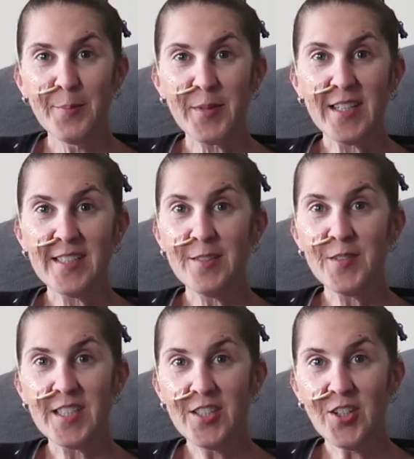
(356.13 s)
because if
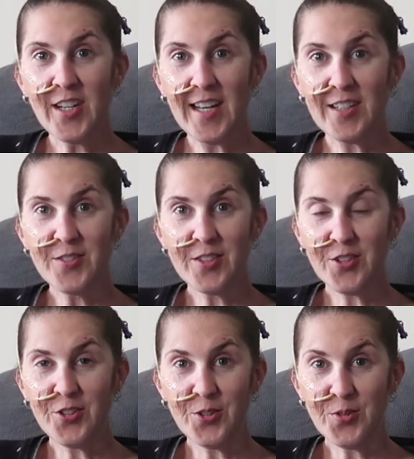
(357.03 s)
it's not held
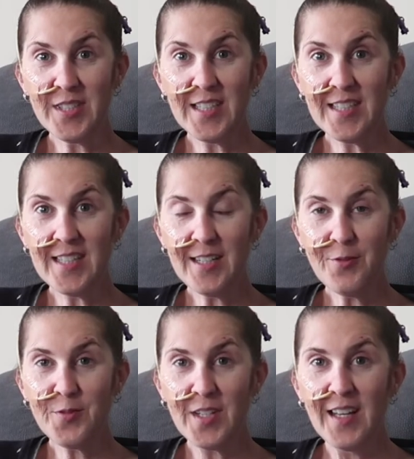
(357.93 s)
securely enough,